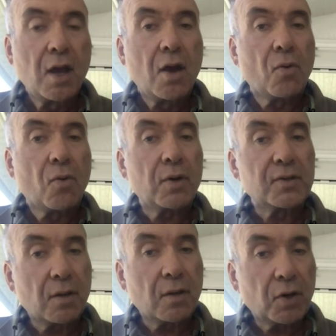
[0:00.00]
were in
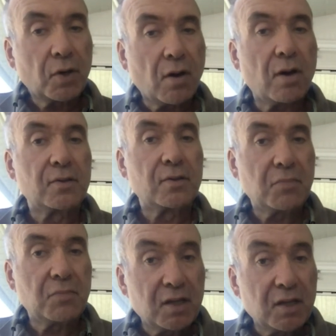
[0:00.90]
some regards
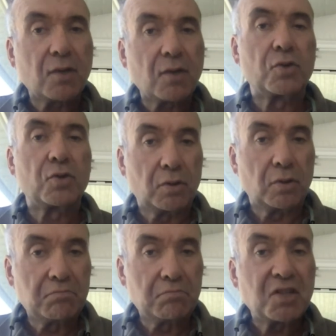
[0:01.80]
indistinguishable.
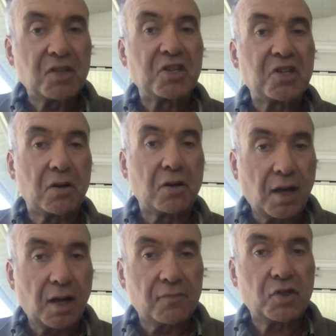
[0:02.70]
They shared a
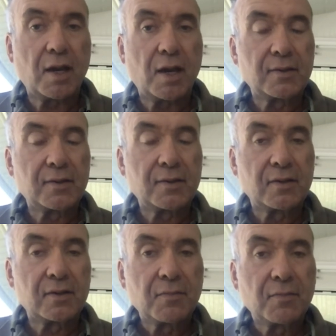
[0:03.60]
lot of genetics.
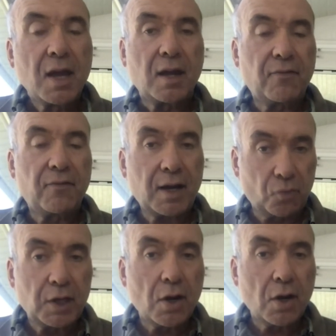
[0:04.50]
And in fact,
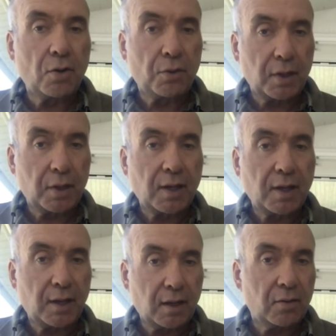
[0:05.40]
we know that they
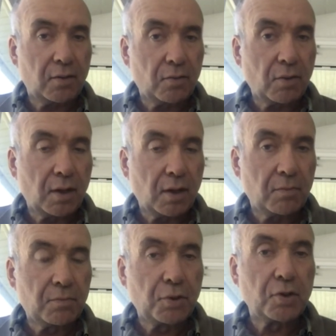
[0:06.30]
can uh,
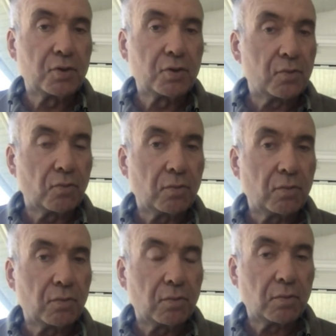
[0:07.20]
produce
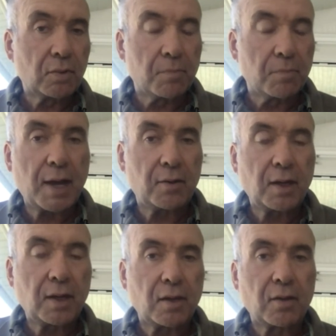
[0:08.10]
compatible,
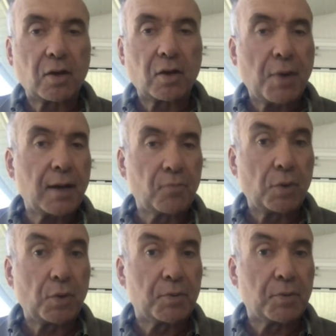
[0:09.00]
they, are compatible
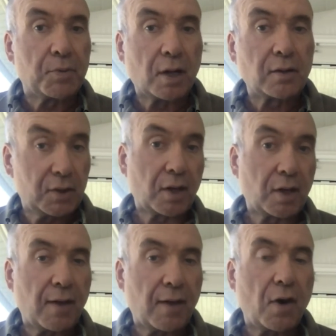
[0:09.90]
reproductively, so they can
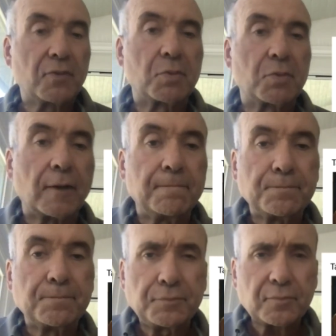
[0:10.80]
have offspring.
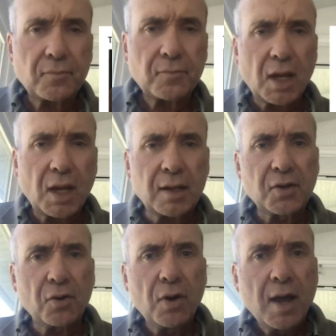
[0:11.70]
And
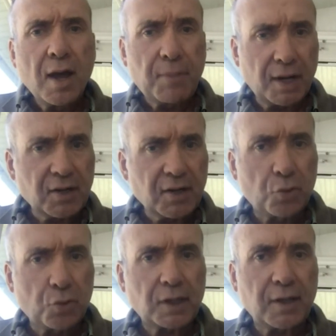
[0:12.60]
so, by some
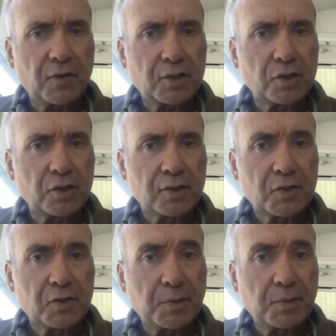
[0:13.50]
strict definitions
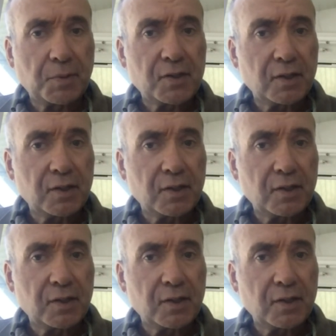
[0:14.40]
of species,